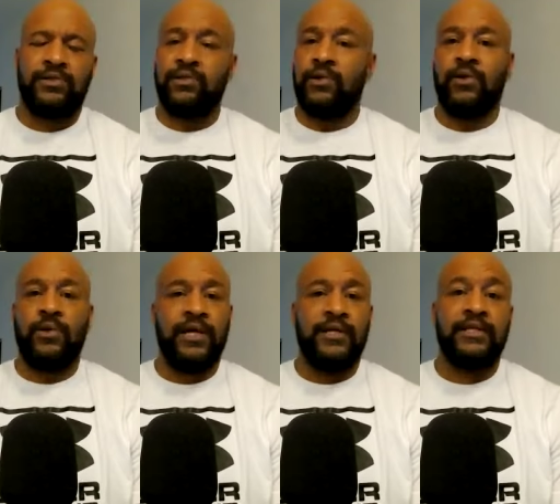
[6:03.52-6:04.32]
Still no
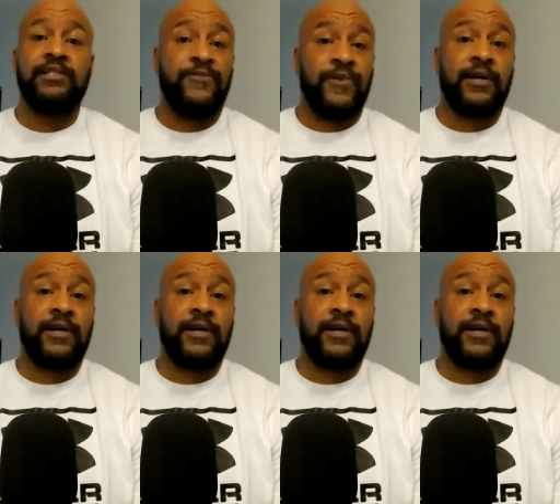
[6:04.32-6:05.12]
heat. This is
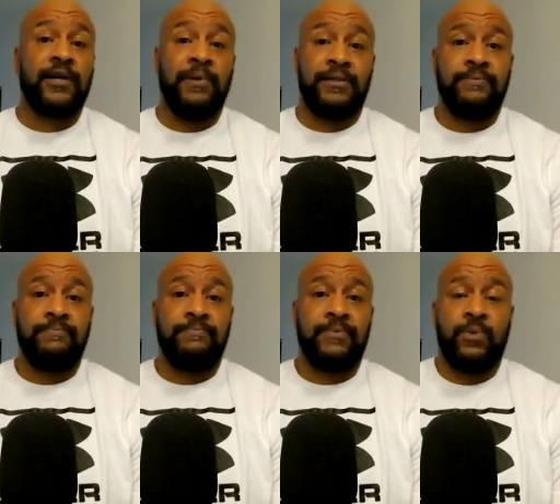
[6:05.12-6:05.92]
fucking
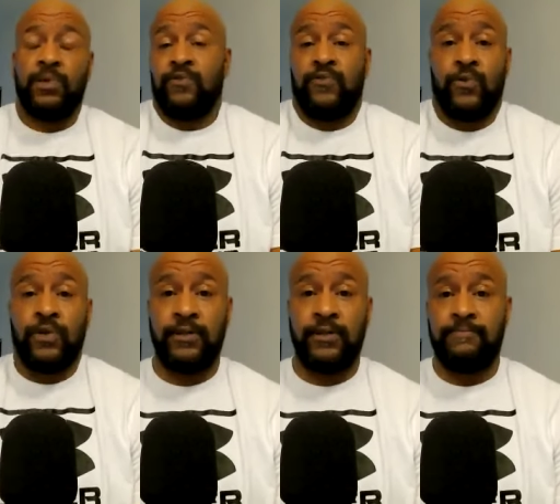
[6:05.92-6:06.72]
months. We couldn't
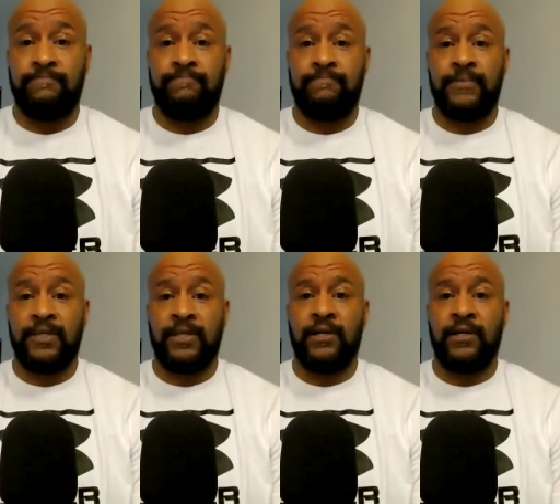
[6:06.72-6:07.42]
afford it.